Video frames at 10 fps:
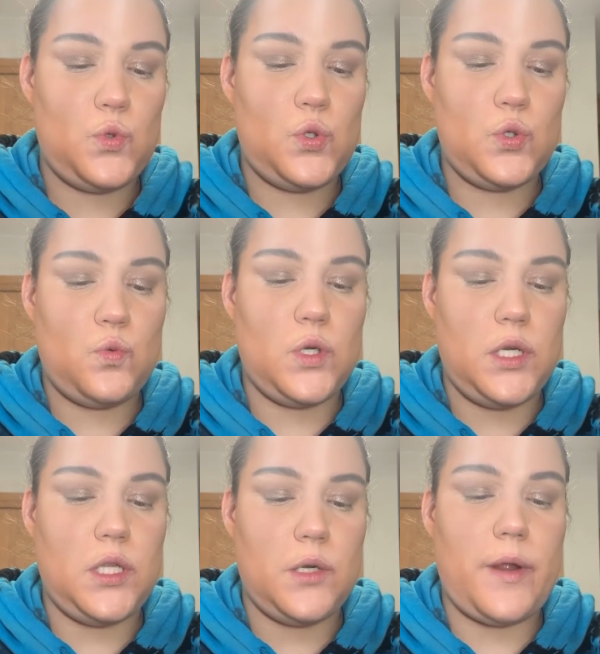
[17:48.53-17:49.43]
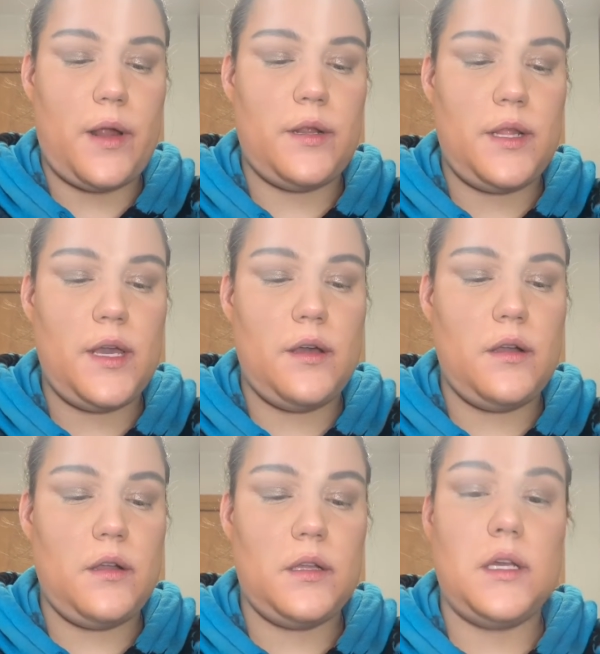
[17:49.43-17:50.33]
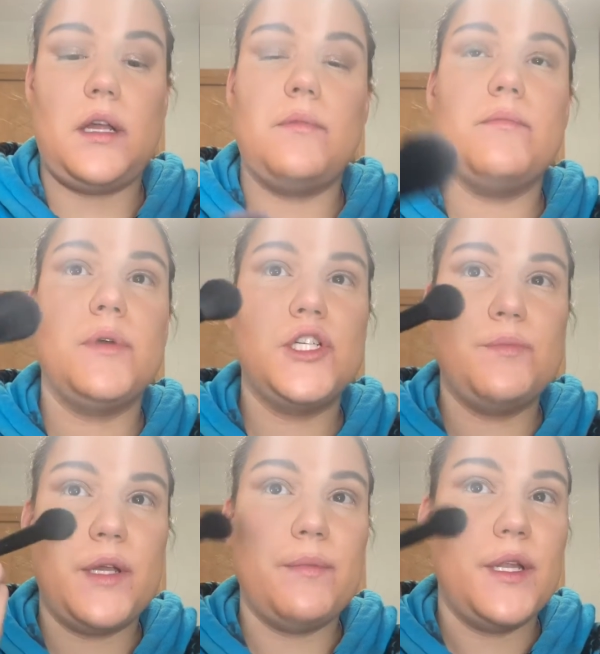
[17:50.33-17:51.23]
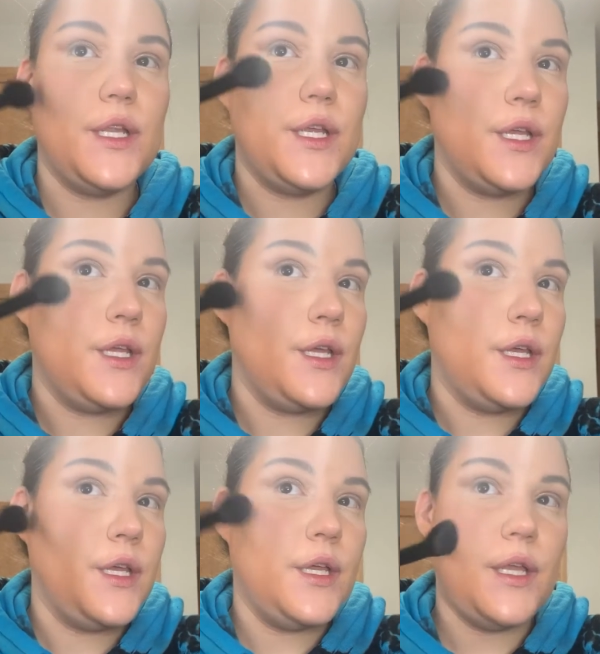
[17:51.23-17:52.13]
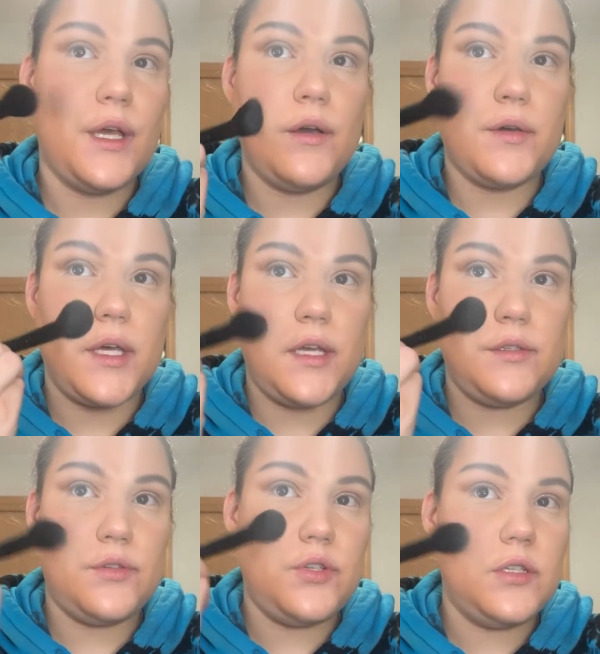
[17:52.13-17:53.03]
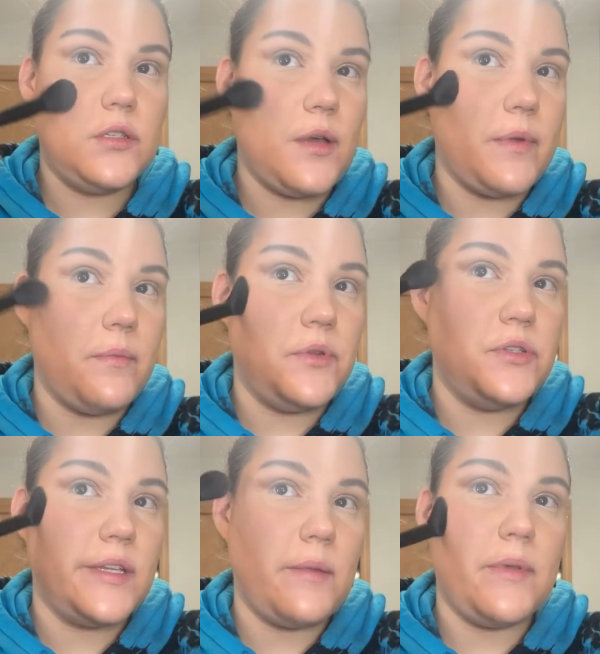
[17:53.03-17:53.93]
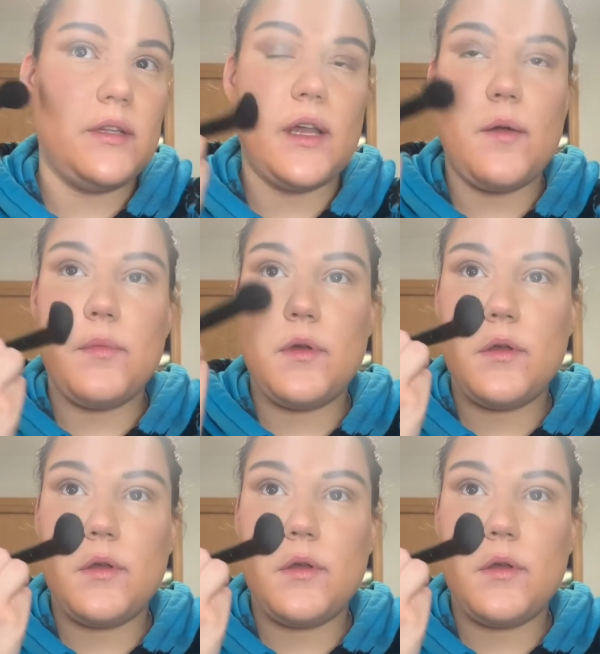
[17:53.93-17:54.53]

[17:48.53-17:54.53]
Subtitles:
swirl it around in there, get much pigment. Okay, so she's coming up. You just gotta build it up.